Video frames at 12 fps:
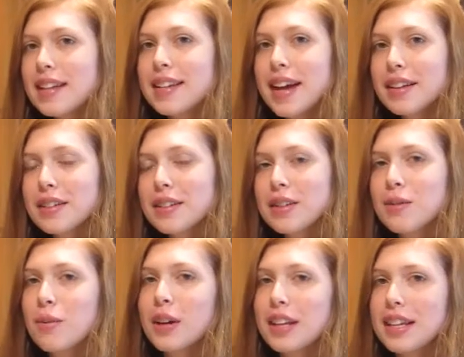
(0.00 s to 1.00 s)
Next, you
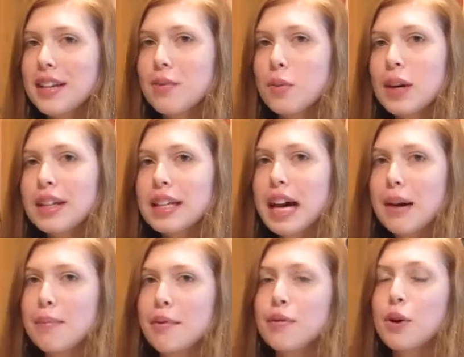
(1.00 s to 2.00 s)
want to heat 1
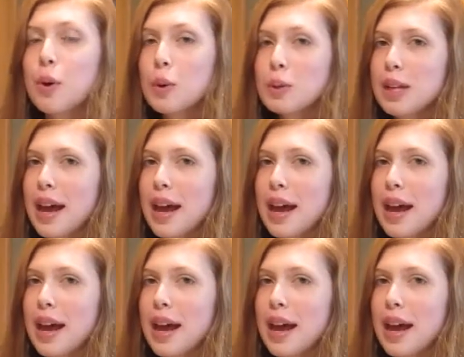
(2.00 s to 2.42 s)
cup of cold,